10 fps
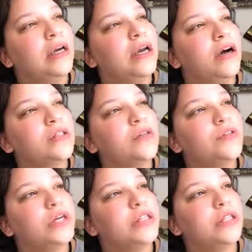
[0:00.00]
He also
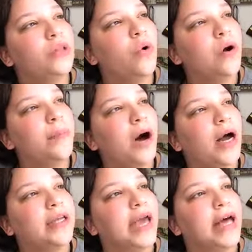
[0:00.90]
does the Lore
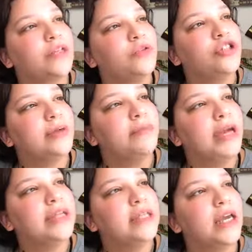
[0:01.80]
podcast, which is
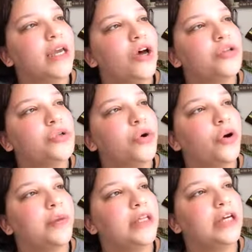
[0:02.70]
amazing and goes through
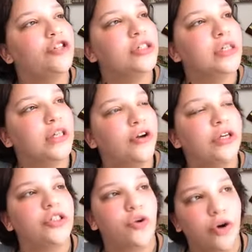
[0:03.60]
urban legends and their
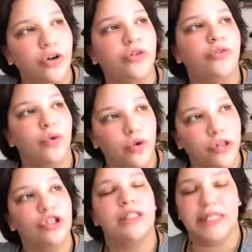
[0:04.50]
historical
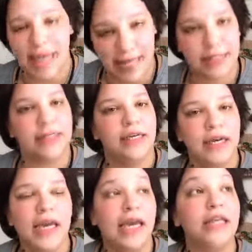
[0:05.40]
origins. Yes.
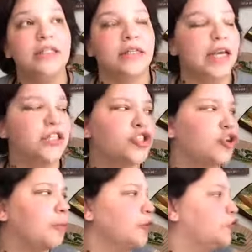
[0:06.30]
He's
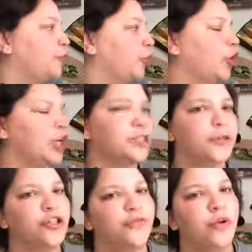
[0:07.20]
super, super good,
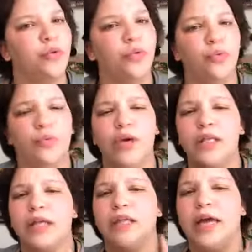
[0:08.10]
especially if you
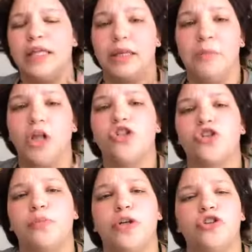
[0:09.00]
really like the
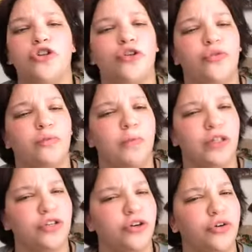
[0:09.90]
monster
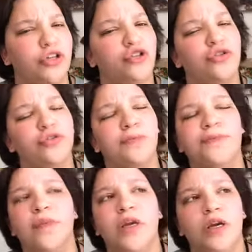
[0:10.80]
creatures.
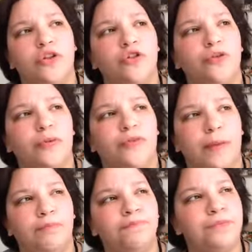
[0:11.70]
They're super fun.